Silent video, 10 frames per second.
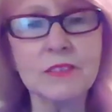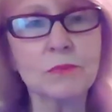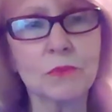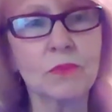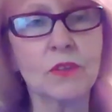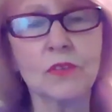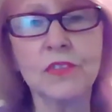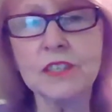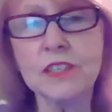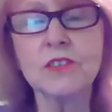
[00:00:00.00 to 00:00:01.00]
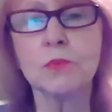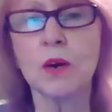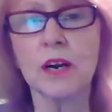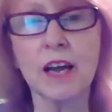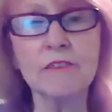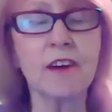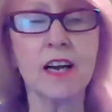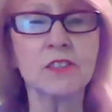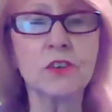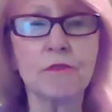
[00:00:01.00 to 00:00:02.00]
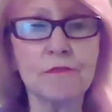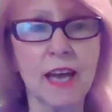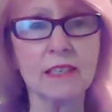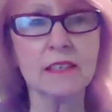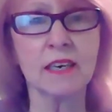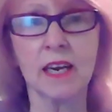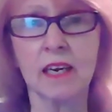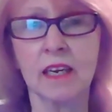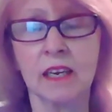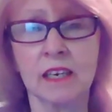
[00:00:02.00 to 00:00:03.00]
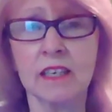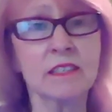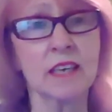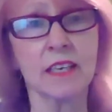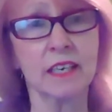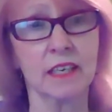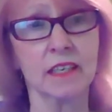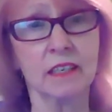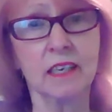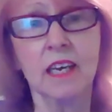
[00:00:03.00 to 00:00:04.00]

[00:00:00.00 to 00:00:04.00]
is what I find so fascinating and exciting.